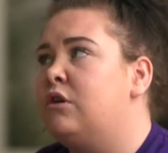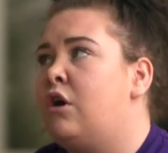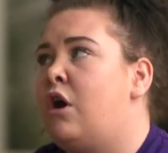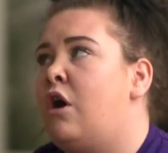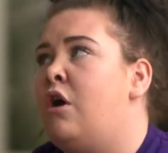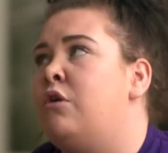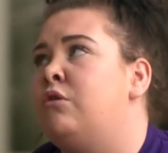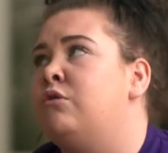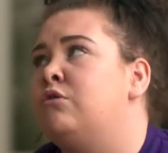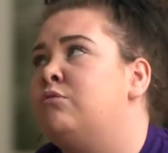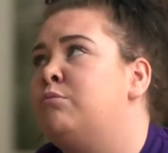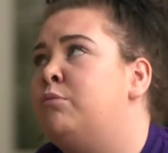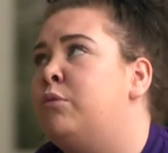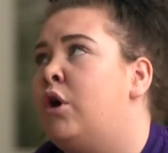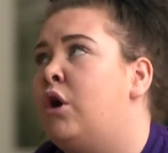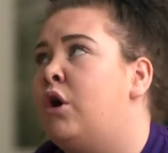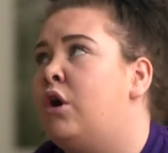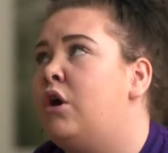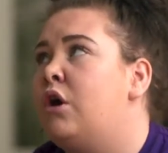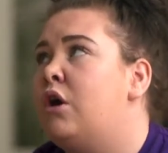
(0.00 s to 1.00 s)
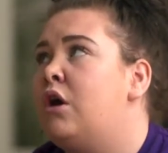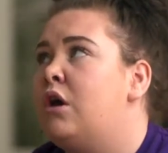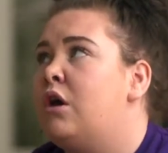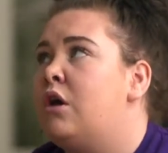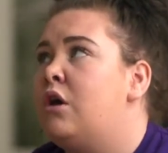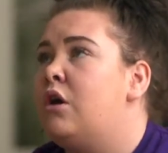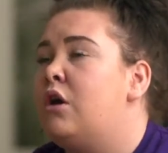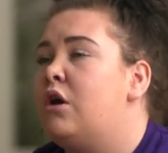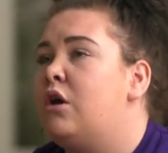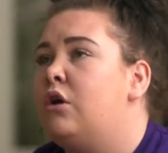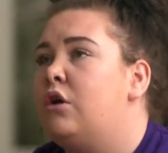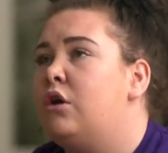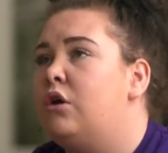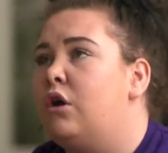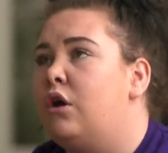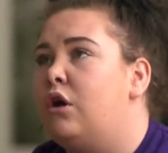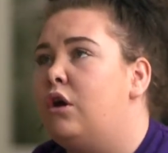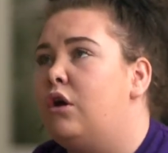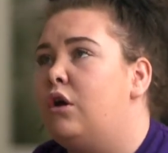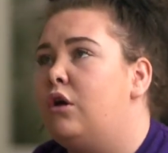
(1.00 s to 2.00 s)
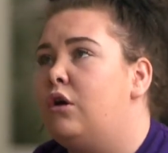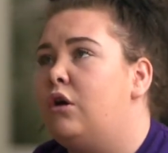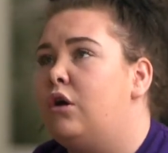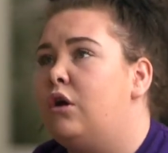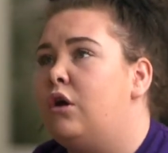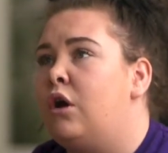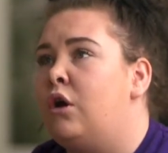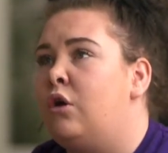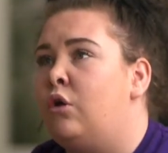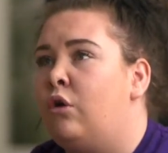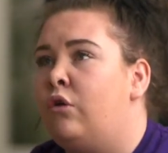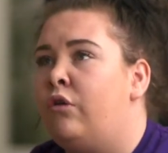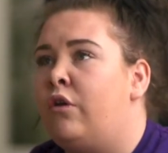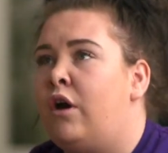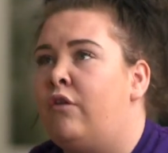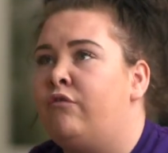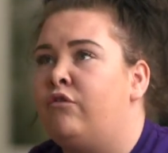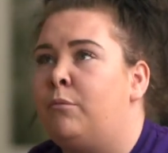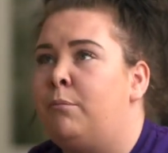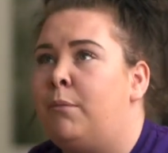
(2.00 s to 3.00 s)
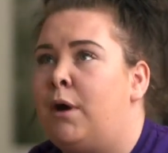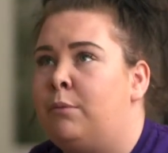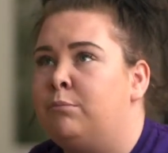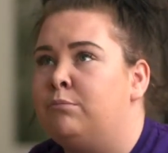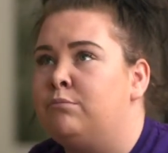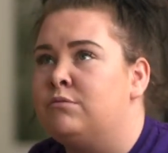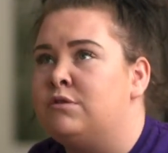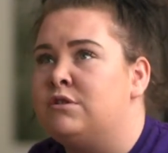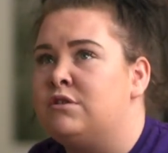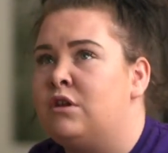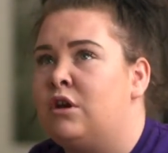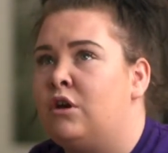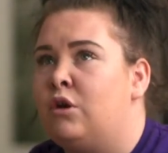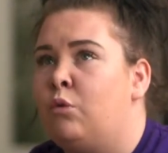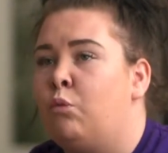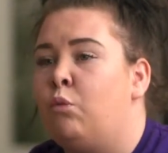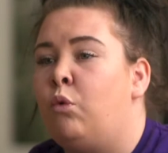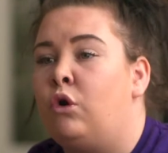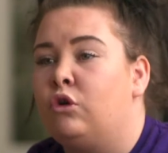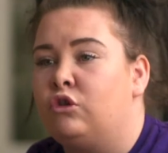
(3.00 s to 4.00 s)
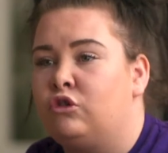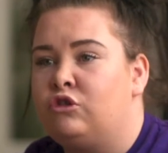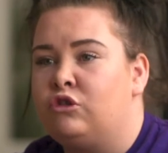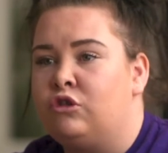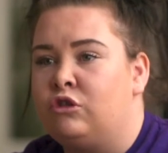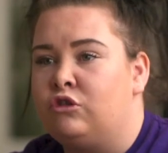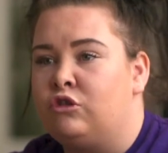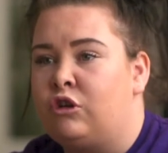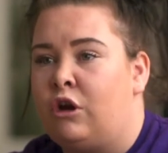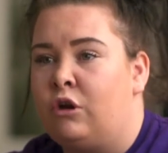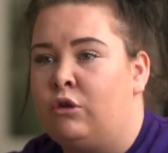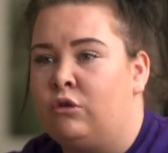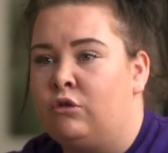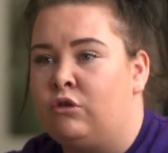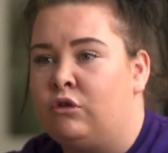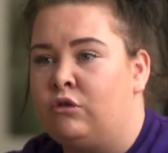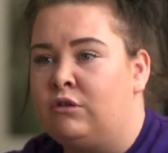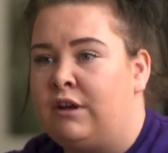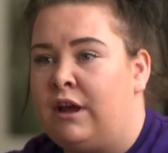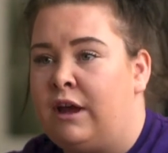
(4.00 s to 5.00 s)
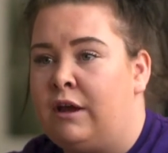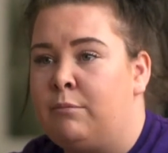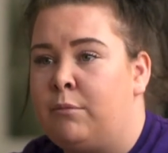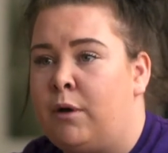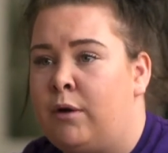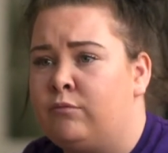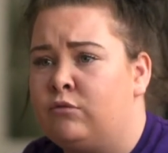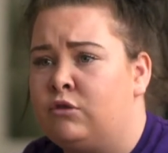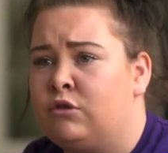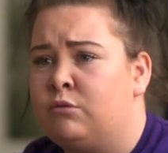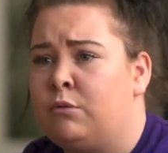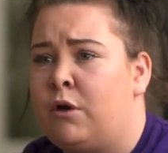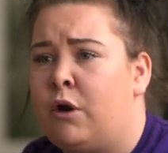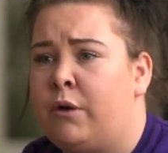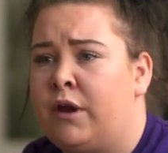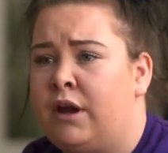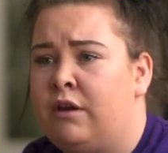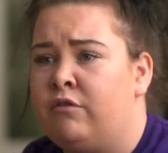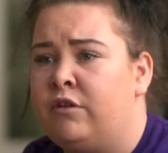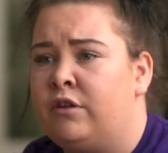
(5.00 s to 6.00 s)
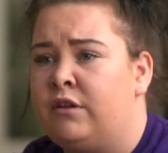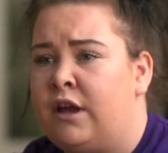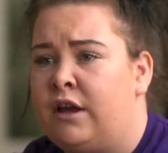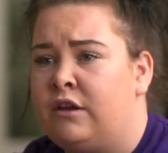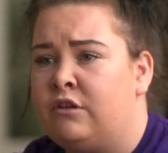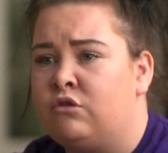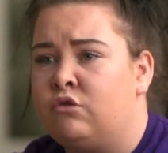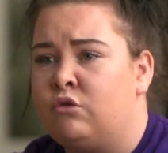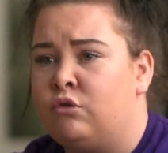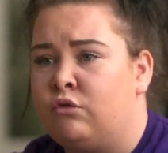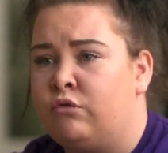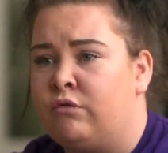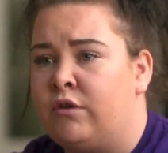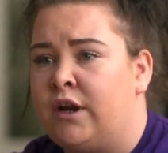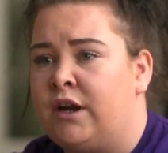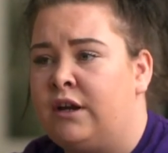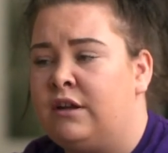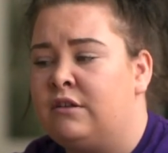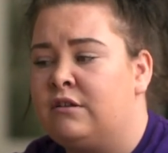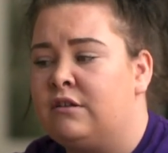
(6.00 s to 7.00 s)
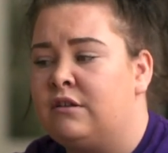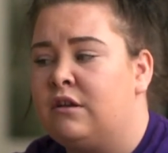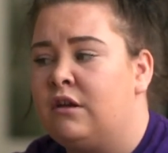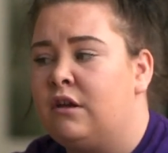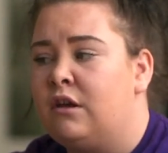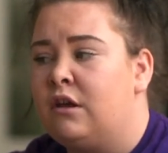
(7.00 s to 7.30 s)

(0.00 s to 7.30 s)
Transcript: girls, but a lot of the other mums that watch the shows on Tech Mums as well, hearing their stories.